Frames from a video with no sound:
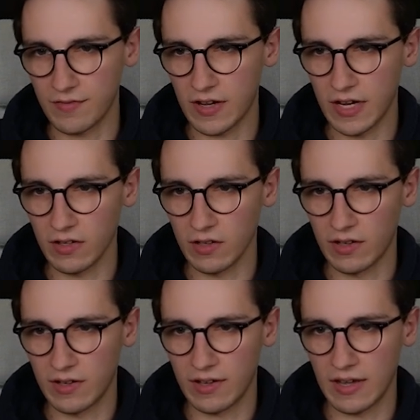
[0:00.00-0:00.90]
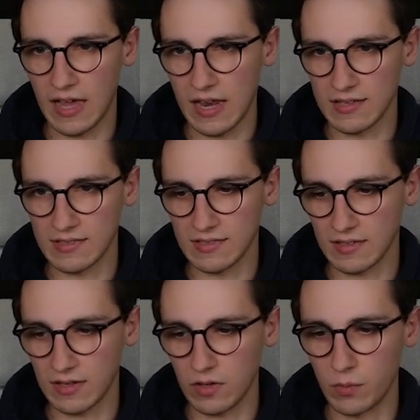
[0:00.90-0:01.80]
file, and let's
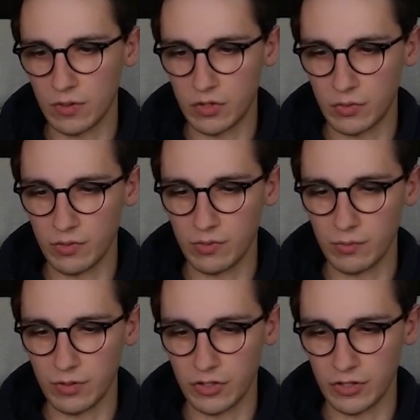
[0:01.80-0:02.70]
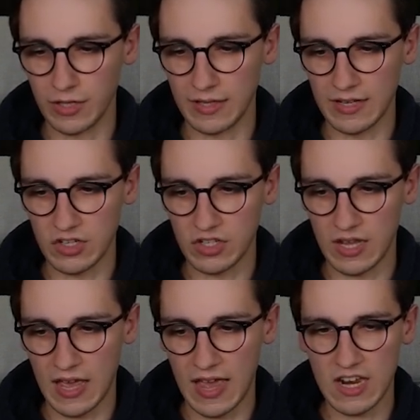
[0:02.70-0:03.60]
return this
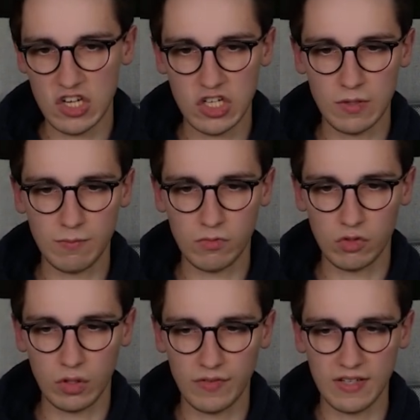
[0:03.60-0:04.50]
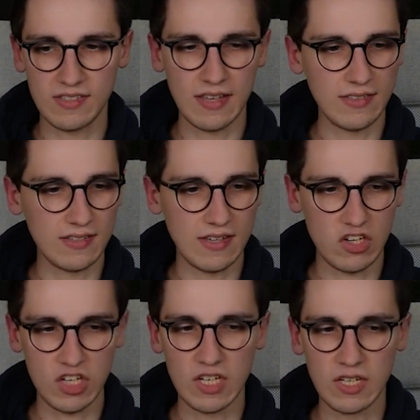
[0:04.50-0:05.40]
hash. So if I send this
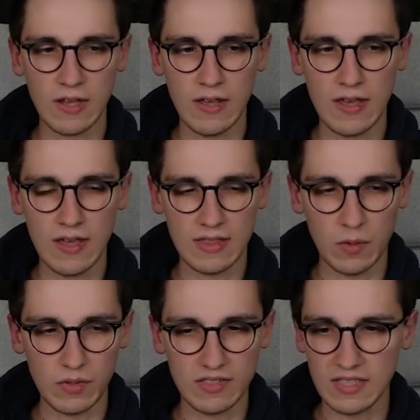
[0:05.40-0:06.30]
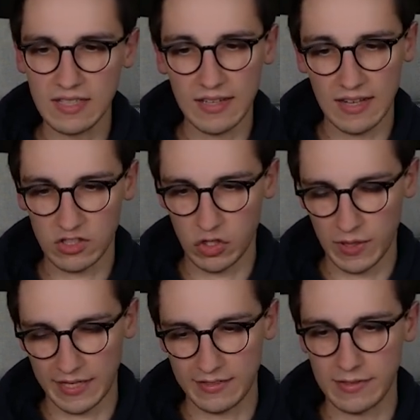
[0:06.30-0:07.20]
hash in, then we see that that's
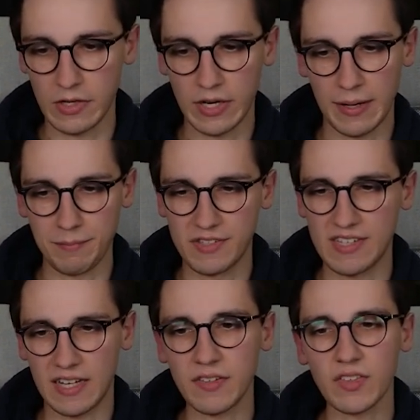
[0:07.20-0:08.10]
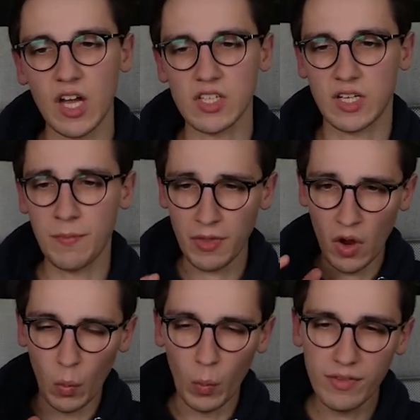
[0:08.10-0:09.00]
correct. Okay, second task.
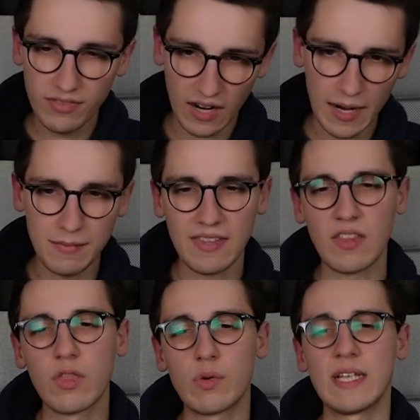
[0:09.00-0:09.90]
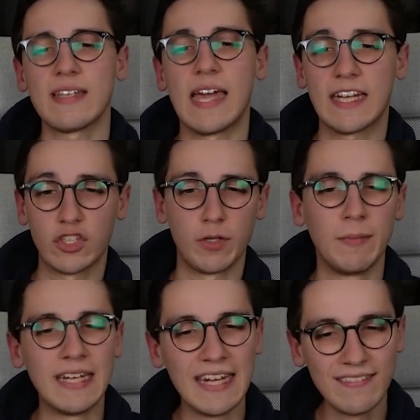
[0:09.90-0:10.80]
What time did the threat actor
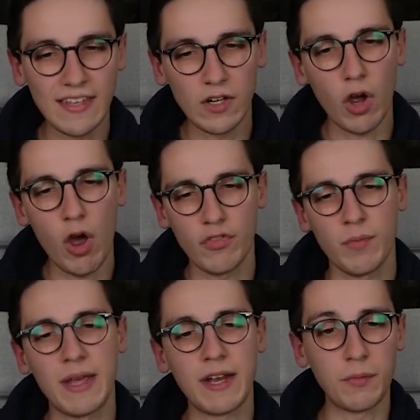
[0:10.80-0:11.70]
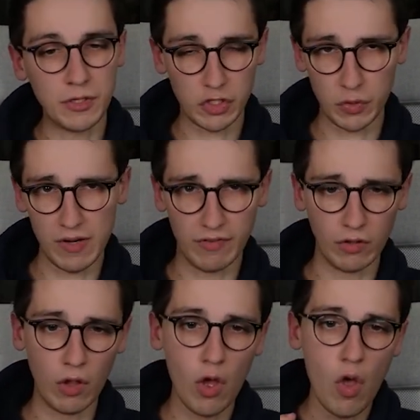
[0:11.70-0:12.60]
begin their automated
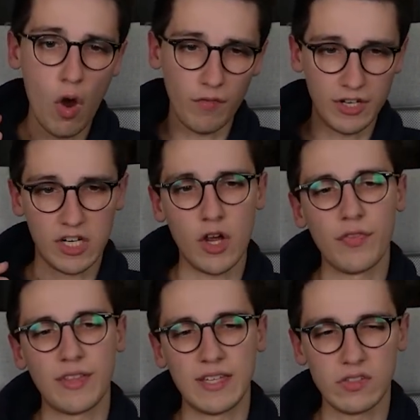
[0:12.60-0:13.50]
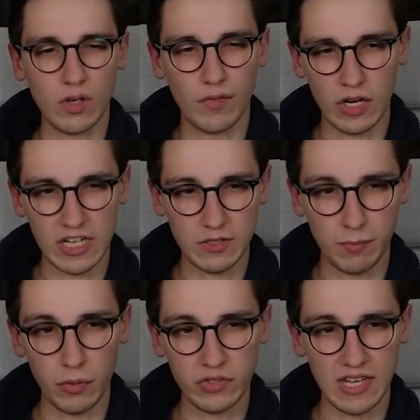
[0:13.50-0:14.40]
retrieval of the contents of our
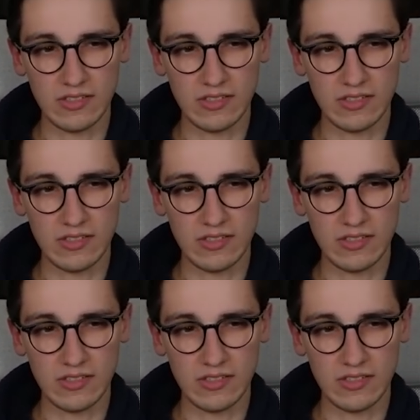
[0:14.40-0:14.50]
exposed